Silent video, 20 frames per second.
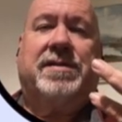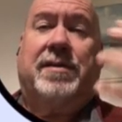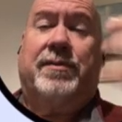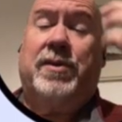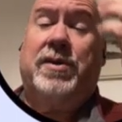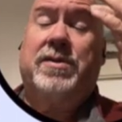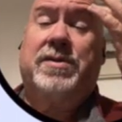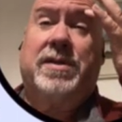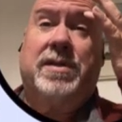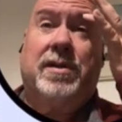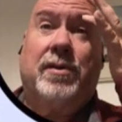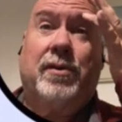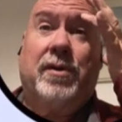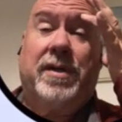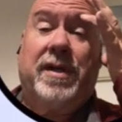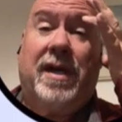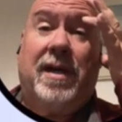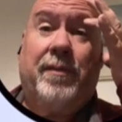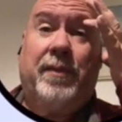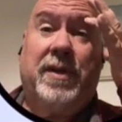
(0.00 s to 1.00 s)
I'm using the word
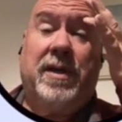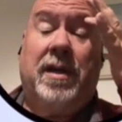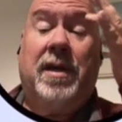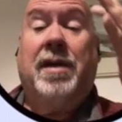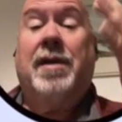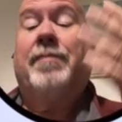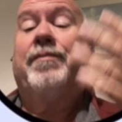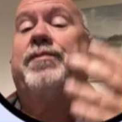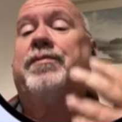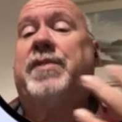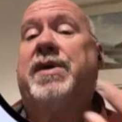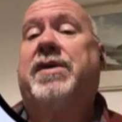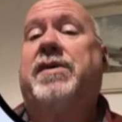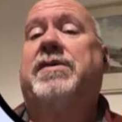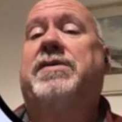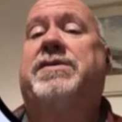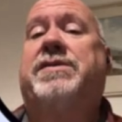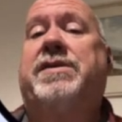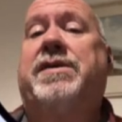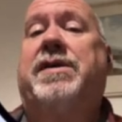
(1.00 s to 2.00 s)
happy
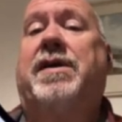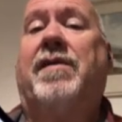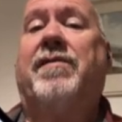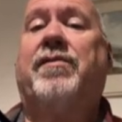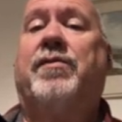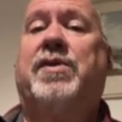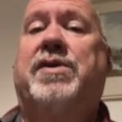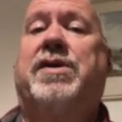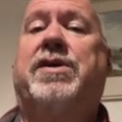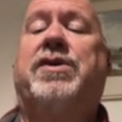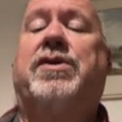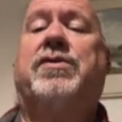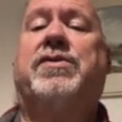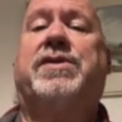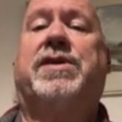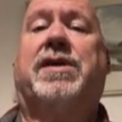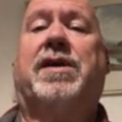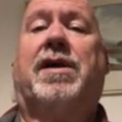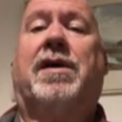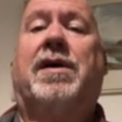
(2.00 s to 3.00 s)
because the government are
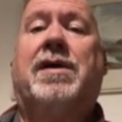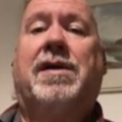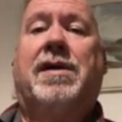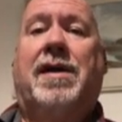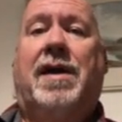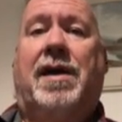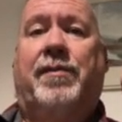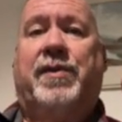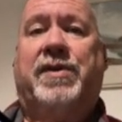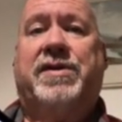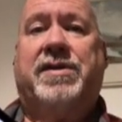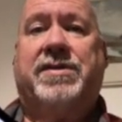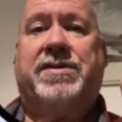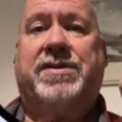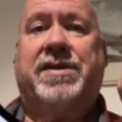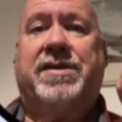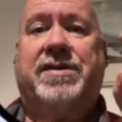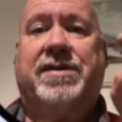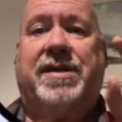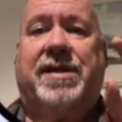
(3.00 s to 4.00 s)
using a happiness
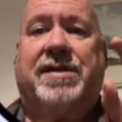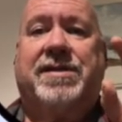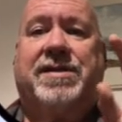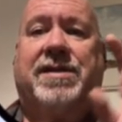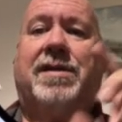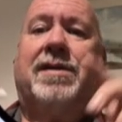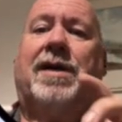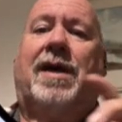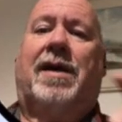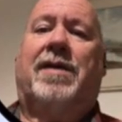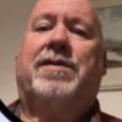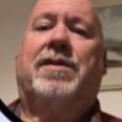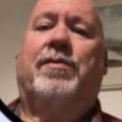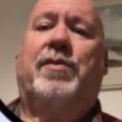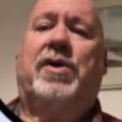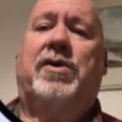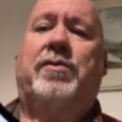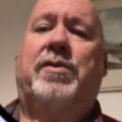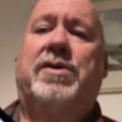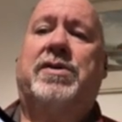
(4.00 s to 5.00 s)
index at the
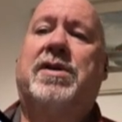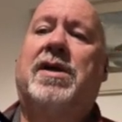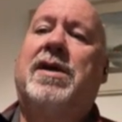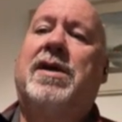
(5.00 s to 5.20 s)
moment.